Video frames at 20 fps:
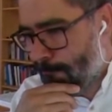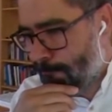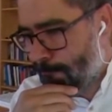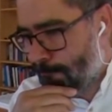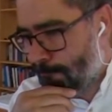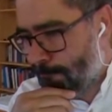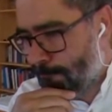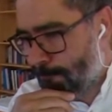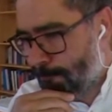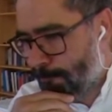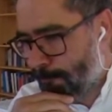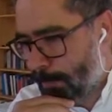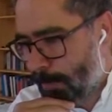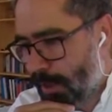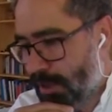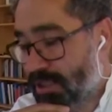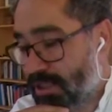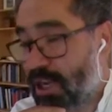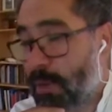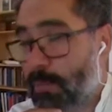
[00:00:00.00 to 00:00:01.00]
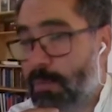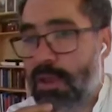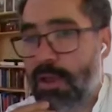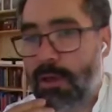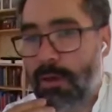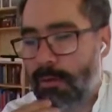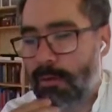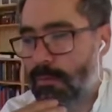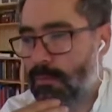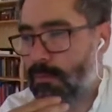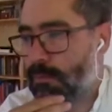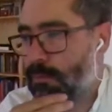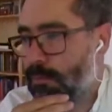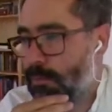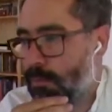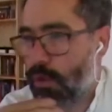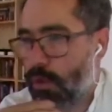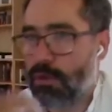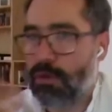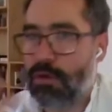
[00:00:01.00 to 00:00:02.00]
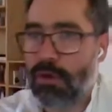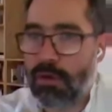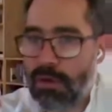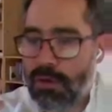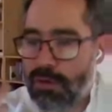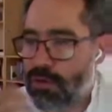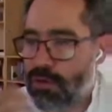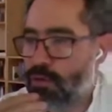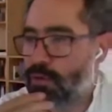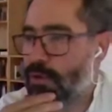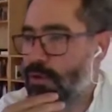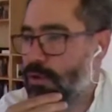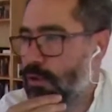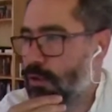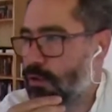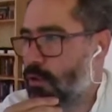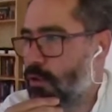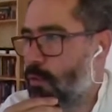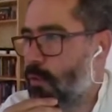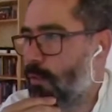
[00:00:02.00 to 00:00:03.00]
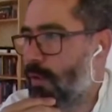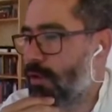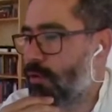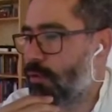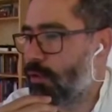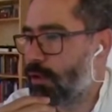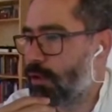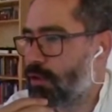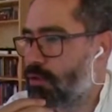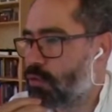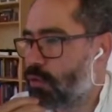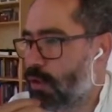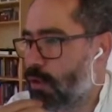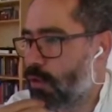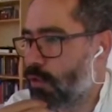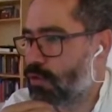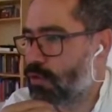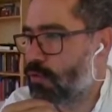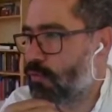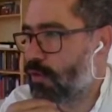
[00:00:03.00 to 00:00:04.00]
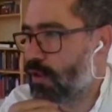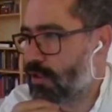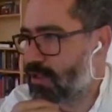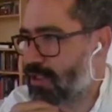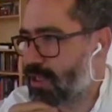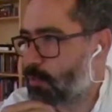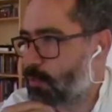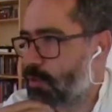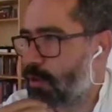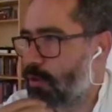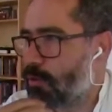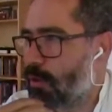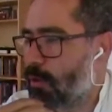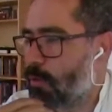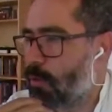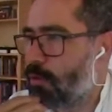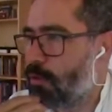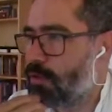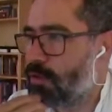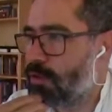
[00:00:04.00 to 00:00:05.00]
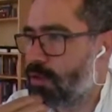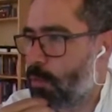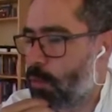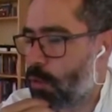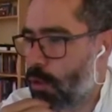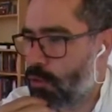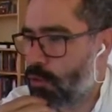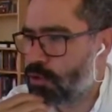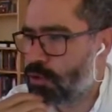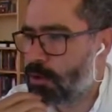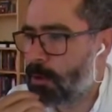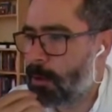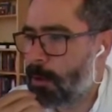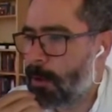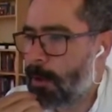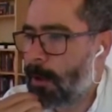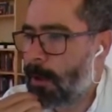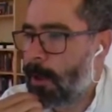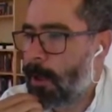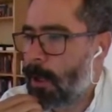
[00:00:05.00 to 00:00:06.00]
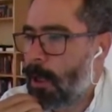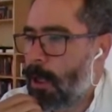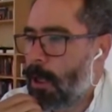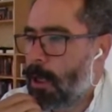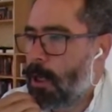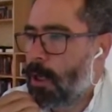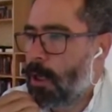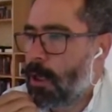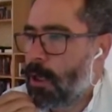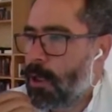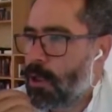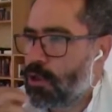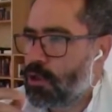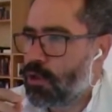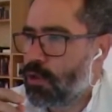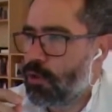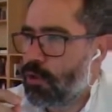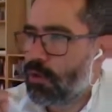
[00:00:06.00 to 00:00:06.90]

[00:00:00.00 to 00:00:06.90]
some of my colleagues were also very skeptical about this approach. So the approach here is that they make